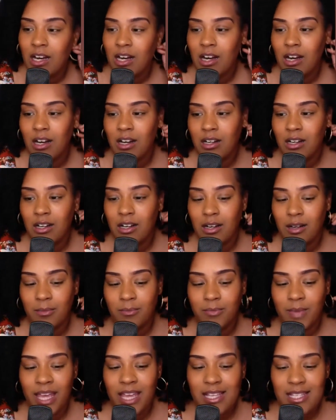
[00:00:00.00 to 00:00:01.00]

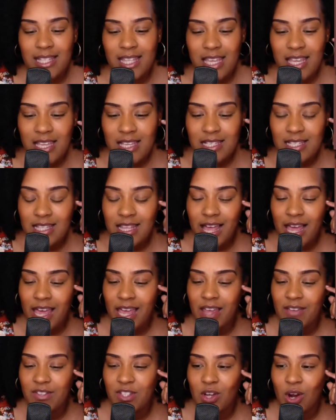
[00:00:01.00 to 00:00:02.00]
as these
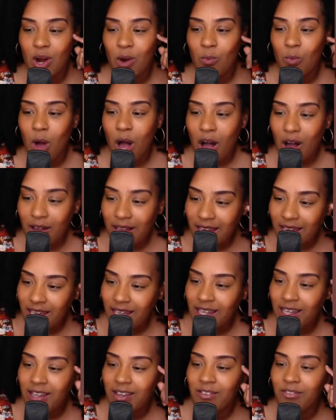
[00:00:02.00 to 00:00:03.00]
slaves are
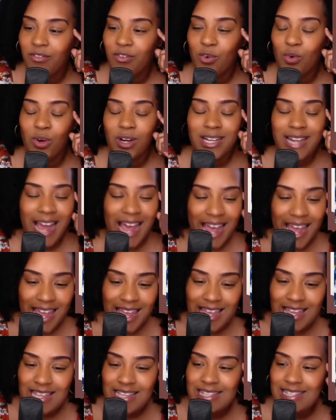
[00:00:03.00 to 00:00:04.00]
walking for
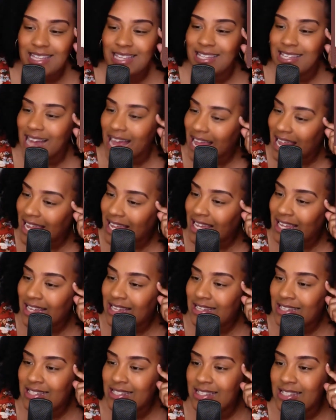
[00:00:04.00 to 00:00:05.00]
days and days,